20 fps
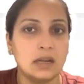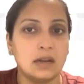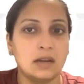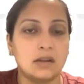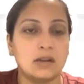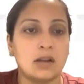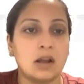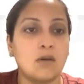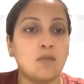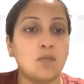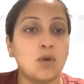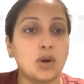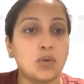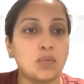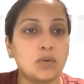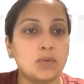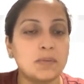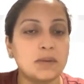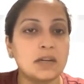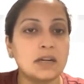Now, what
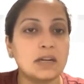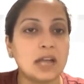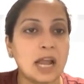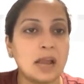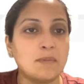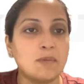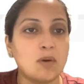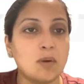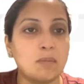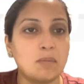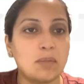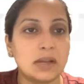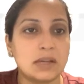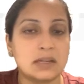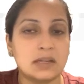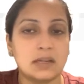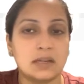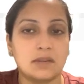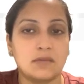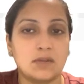would be the time
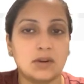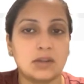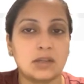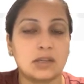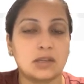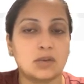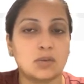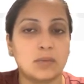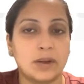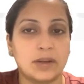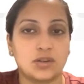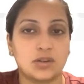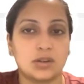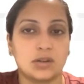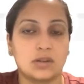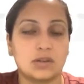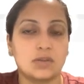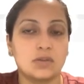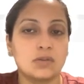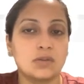complexity for this
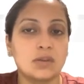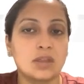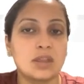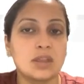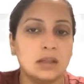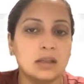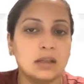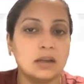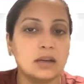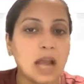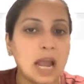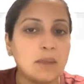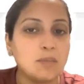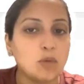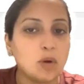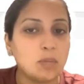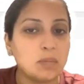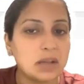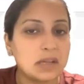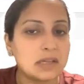question? So the time
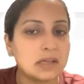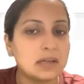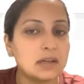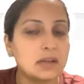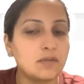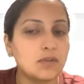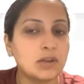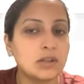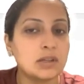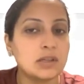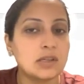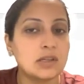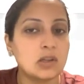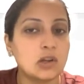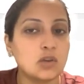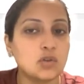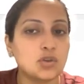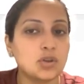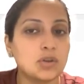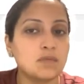complexity for this
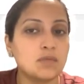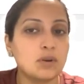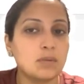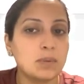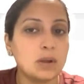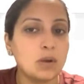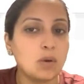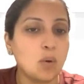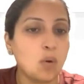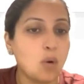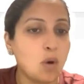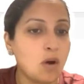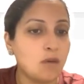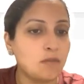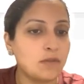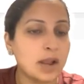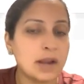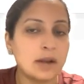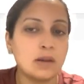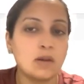solution would be O of
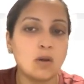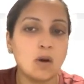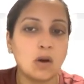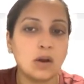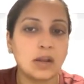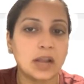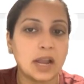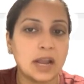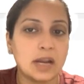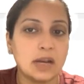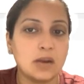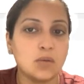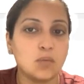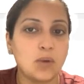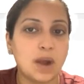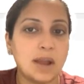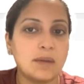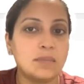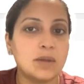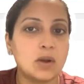n log n.
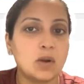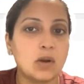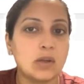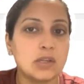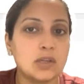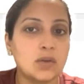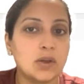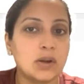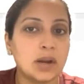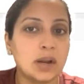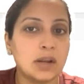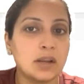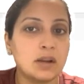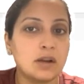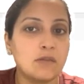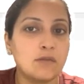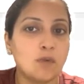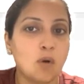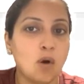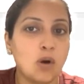Why? Because you are running
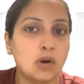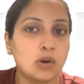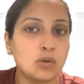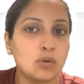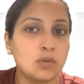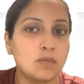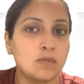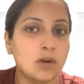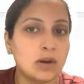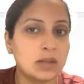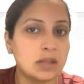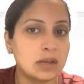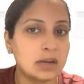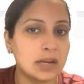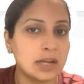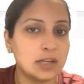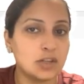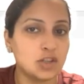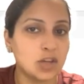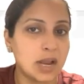a for loop for the
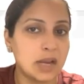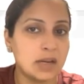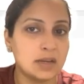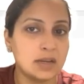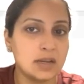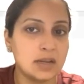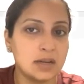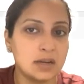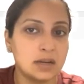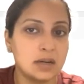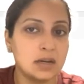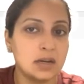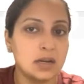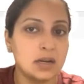range n here.